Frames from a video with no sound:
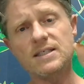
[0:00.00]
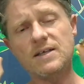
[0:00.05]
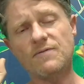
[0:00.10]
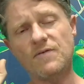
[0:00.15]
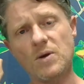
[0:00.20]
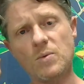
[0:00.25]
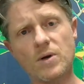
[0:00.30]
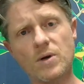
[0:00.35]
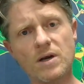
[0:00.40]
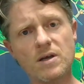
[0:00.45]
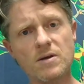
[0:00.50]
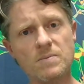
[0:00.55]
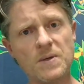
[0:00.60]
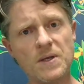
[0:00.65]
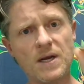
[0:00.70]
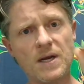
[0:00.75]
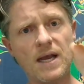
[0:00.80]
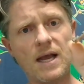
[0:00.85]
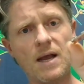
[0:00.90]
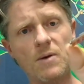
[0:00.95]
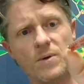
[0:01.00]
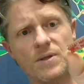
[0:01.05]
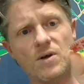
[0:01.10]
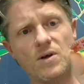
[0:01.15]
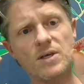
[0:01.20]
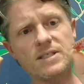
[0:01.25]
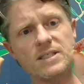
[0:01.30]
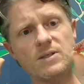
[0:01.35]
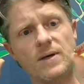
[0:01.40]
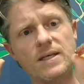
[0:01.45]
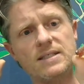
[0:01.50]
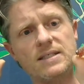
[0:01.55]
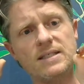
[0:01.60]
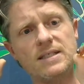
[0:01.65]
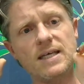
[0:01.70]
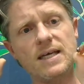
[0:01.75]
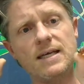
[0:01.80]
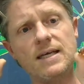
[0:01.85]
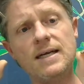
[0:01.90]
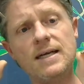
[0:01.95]
if you want to communicate with
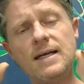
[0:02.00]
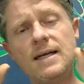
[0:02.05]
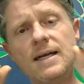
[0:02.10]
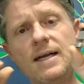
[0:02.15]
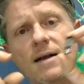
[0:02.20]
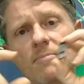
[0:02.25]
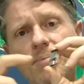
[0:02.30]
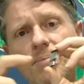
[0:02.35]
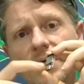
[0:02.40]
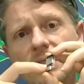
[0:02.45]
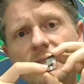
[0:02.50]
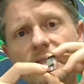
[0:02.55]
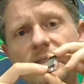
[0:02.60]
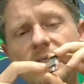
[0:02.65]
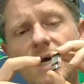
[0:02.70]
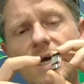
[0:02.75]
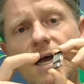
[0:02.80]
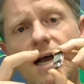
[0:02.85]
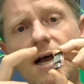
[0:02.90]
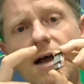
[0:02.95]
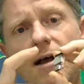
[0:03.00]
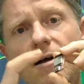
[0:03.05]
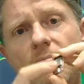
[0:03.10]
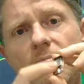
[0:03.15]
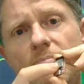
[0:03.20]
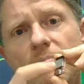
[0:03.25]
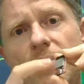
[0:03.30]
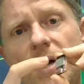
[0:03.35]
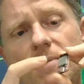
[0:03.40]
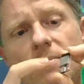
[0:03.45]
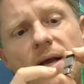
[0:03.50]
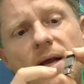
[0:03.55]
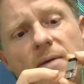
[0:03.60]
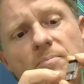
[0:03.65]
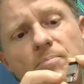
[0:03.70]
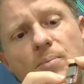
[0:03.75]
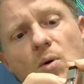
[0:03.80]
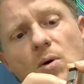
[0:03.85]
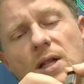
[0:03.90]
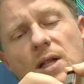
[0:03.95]
I2C. But
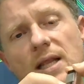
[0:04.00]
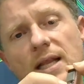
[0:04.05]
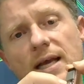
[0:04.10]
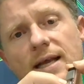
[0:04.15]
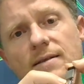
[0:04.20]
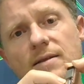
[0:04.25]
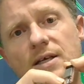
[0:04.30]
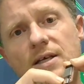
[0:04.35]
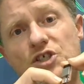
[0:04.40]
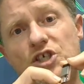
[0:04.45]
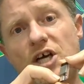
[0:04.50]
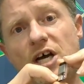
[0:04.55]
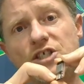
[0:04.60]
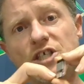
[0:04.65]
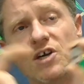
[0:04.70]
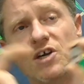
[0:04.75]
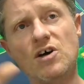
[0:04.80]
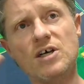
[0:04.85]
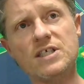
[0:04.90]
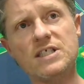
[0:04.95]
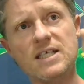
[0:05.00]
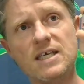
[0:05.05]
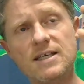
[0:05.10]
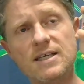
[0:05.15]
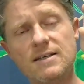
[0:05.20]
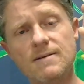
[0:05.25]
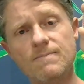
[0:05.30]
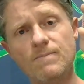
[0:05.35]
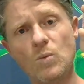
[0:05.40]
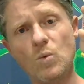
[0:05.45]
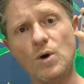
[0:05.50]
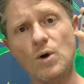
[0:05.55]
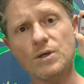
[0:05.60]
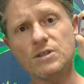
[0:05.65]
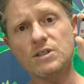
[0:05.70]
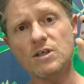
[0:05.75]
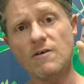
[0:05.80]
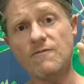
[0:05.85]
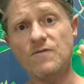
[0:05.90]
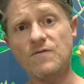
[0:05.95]
importantly, the charging IC
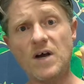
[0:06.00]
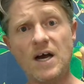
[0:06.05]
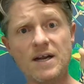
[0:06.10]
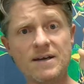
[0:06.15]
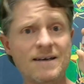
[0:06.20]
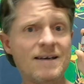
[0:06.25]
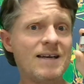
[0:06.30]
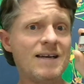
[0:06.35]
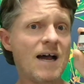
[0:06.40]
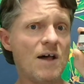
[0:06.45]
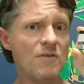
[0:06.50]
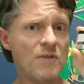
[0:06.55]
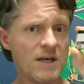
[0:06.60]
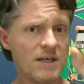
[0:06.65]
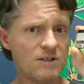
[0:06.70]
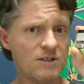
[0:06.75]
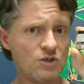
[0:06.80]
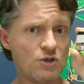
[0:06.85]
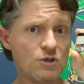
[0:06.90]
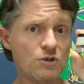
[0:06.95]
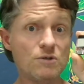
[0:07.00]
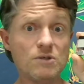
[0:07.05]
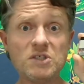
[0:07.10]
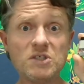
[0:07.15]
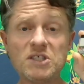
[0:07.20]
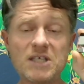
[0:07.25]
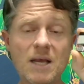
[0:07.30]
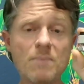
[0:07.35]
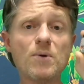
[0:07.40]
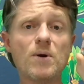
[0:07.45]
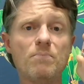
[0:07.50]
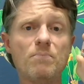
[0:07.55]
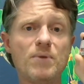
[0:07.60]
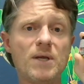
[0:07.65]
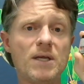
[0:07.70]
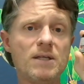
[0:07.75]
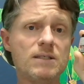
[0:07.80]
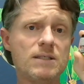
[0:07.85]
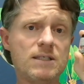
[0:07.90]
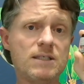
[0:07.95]
works off another 2 separate
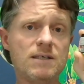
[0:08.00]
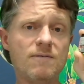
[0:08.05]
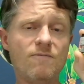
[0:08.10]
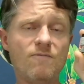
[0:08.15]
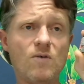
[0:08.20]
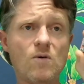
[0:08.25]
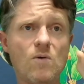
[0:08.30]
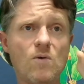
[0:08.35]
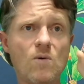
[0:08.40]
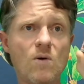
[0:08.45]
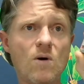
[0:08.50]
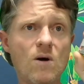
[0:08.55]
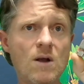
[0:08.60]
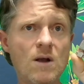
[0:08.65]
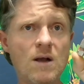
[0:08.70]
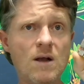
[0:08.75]
pins for